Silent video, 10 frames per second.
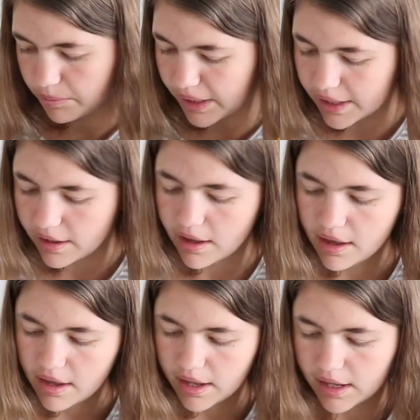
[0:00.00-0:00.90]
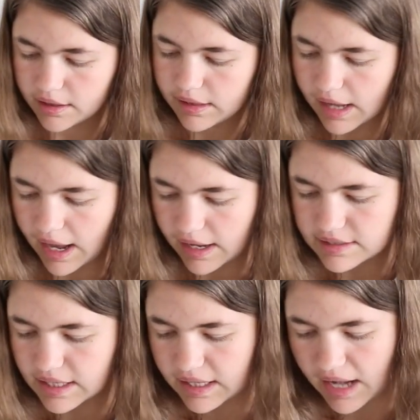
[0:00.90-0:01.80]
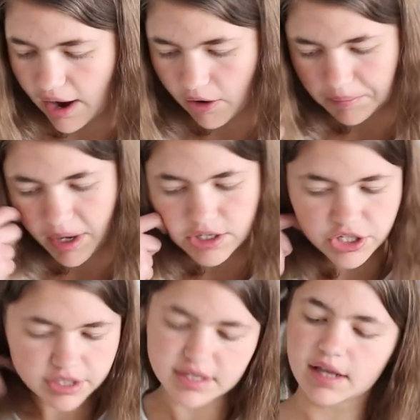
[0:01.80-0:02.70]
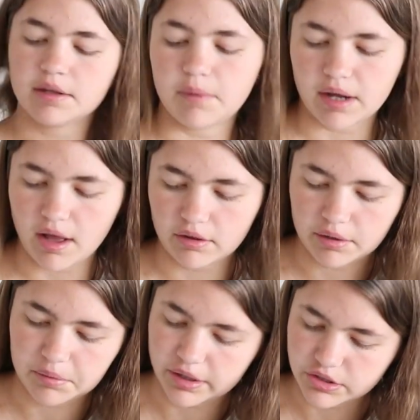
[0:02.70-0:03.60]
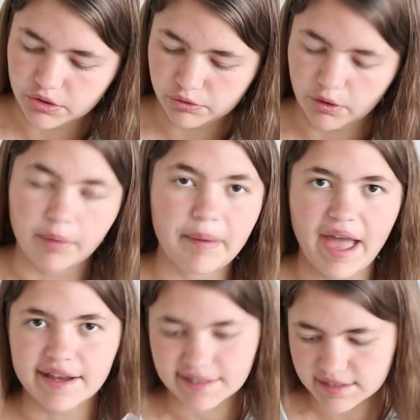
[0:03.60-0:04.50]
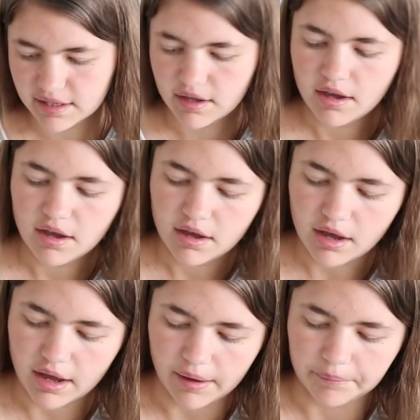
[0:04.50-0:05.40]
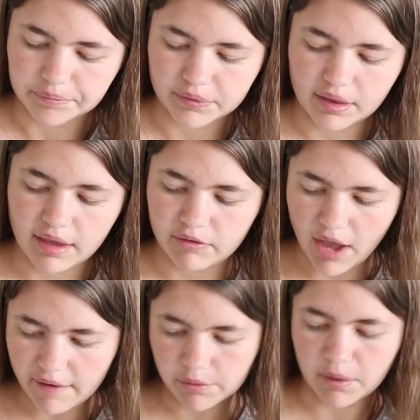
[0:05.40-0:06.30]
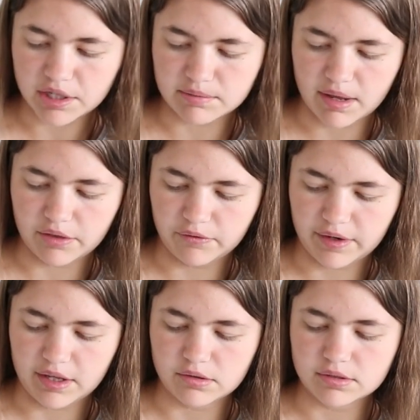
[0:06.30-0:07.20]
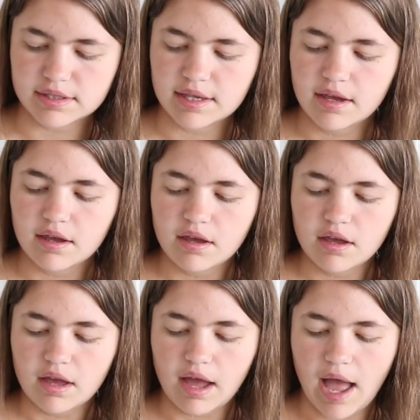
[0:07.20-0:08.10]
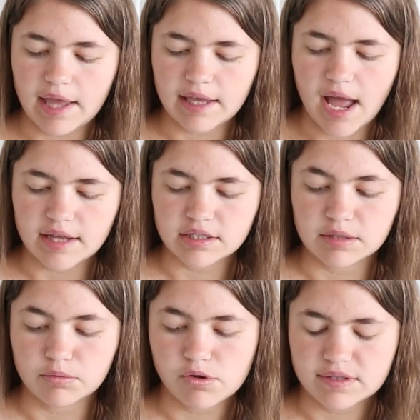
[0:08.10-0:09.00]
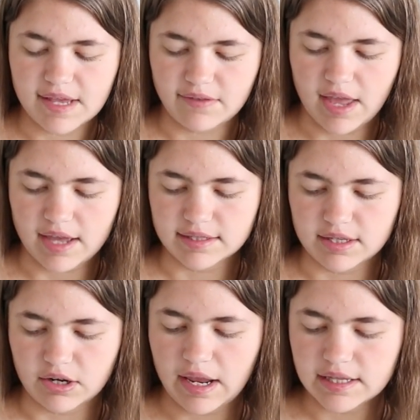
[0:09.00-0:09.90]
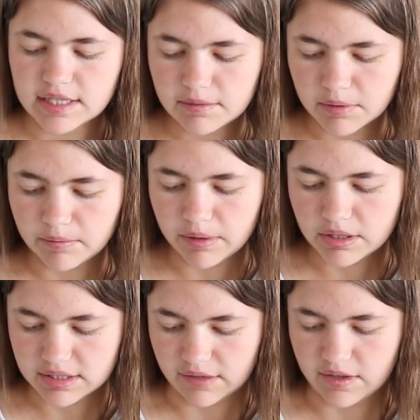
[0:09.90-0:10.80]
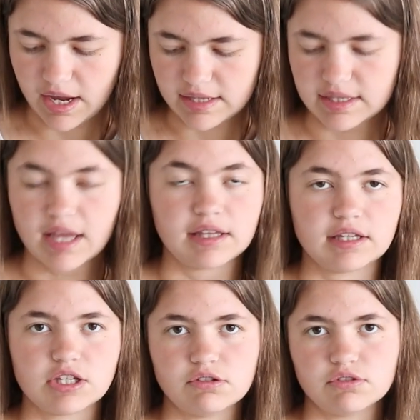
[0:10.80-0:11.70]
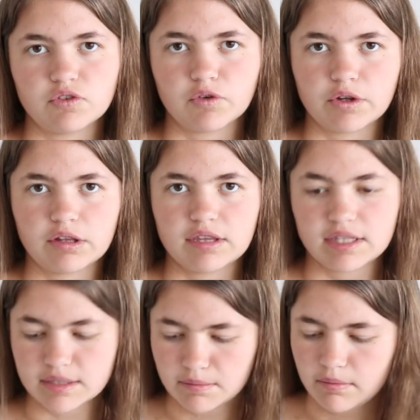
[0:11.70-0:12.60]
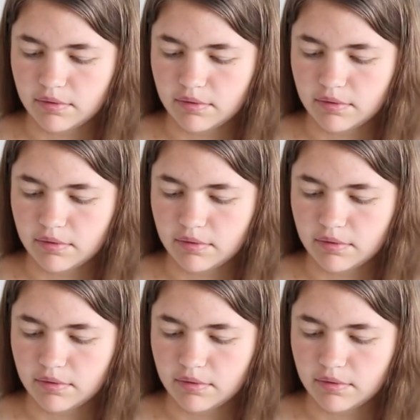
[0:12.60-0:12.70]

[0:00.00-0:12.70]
the beak and the eyes. Now I'm not sure exactly what color I'm going to do for the backs. If you haven't watched my other videos, I got some new safety eyes. They're 18mm safety eyes that I like to use for these